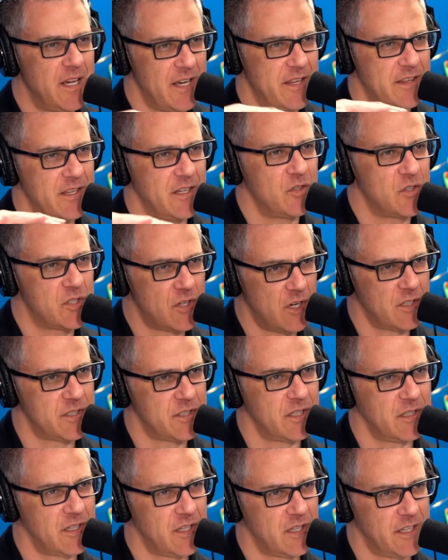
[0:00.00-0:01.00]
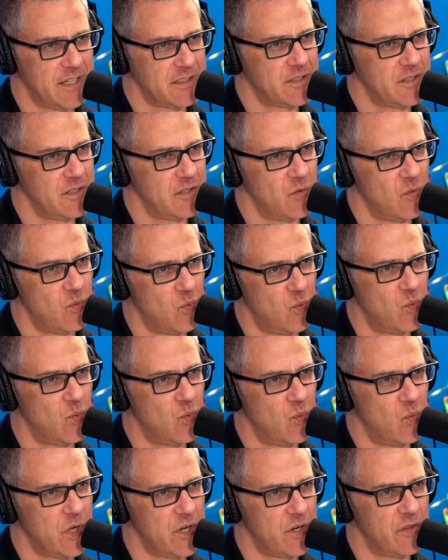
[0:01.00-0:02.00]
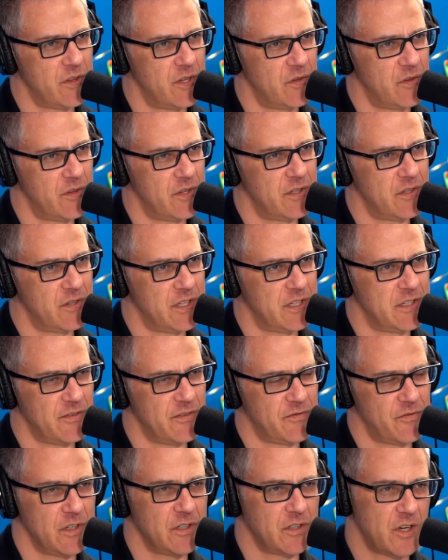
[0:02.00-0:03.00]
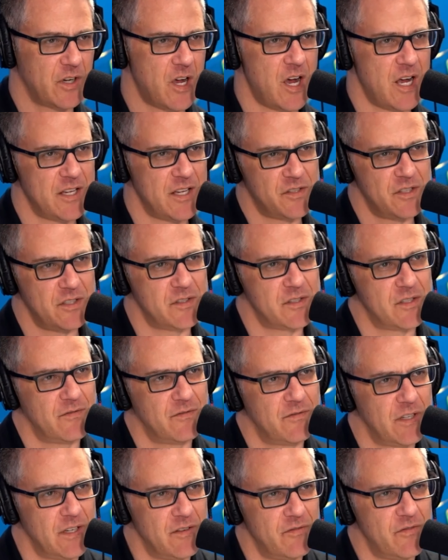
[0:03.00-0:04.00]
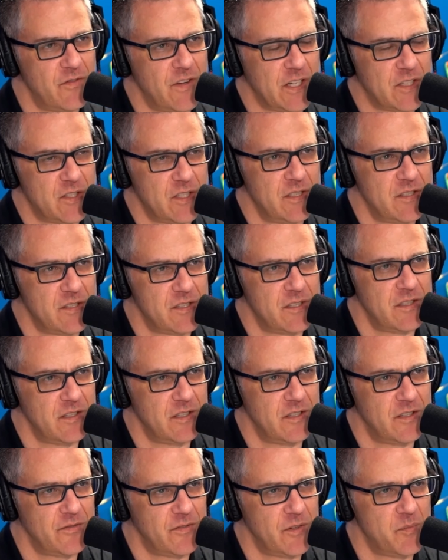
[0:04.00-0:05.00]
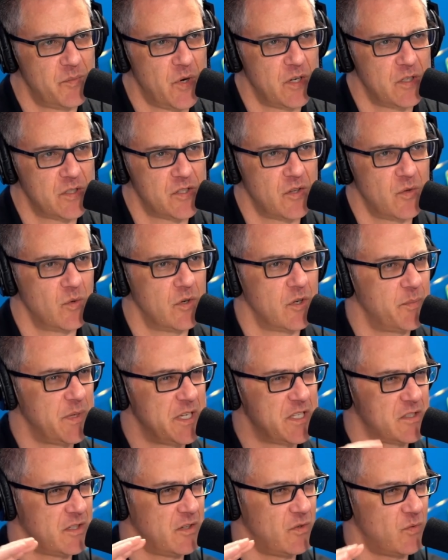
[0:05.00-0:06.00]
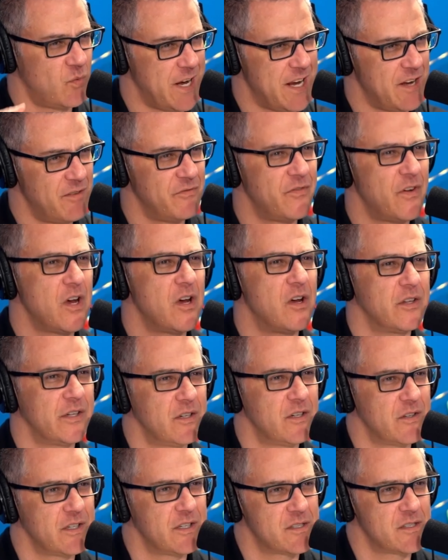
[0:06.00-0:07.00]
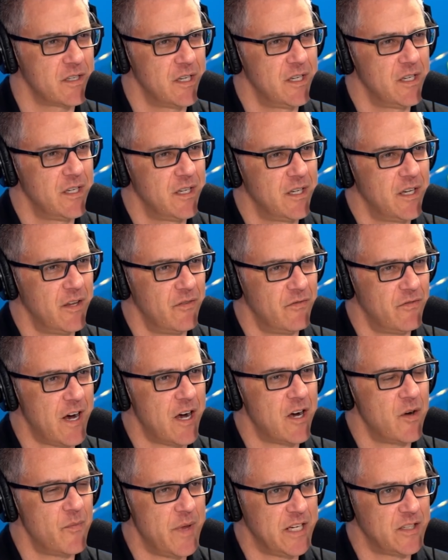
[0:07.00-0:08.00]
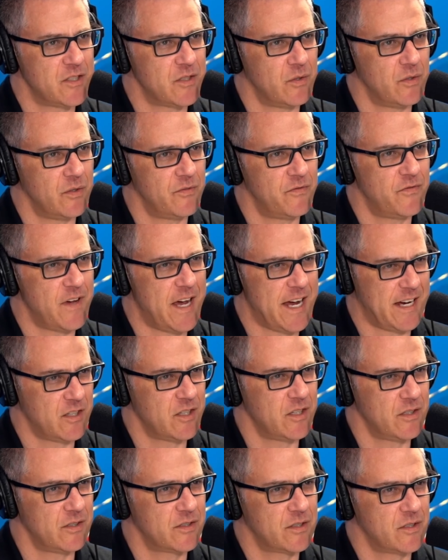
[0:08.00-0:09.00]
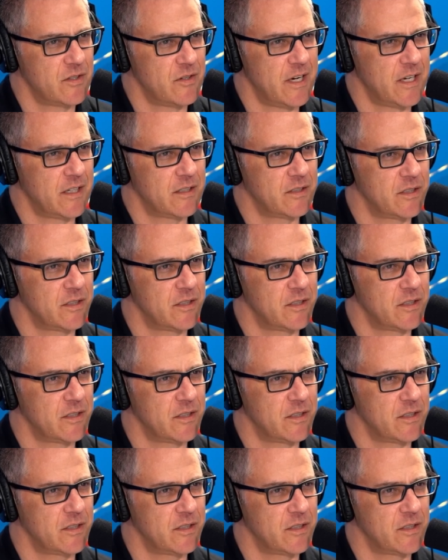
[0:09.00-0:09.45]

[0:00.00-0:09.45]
and then you start to collect you know what are the, the, the, different causes of the infections in the different parts of the world based on rainfall and all these environmental factors correct